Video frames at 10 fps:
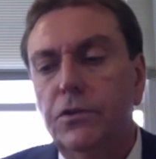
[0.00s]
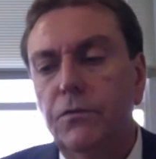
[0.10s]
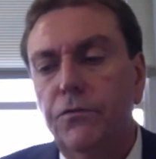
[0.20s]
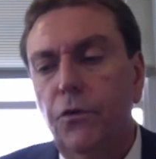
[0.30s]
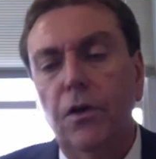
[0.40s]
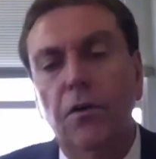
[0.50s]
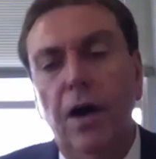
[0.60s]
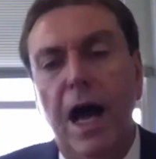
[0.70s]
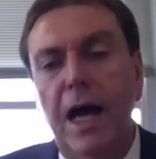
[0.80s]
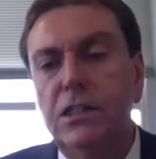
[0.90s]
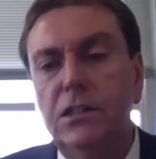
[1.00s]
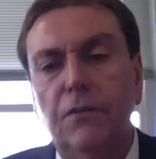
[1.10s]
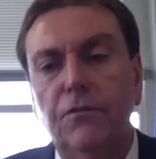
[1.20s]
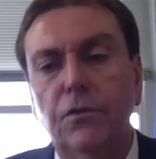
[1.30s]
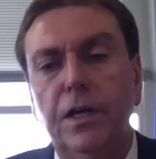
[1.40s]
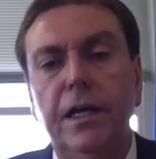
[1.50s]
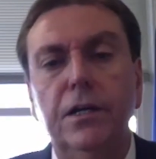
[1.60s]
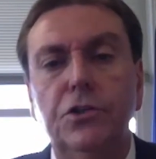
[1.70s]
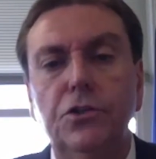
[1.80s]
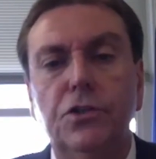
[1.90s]
for the last several
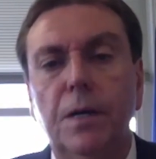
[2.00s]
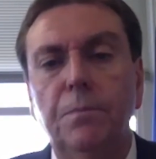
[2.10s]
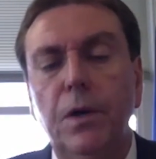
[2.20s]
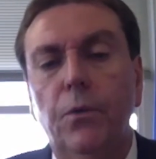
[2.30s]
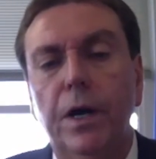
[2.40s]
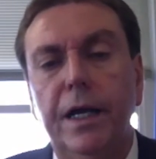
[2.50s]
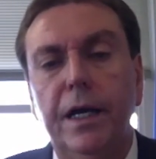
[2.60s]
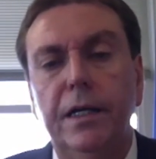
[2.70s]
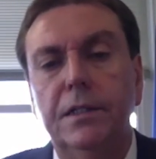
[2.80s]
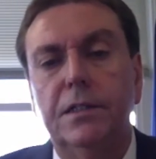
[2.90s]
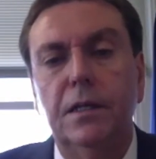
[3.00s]
years, you simply went in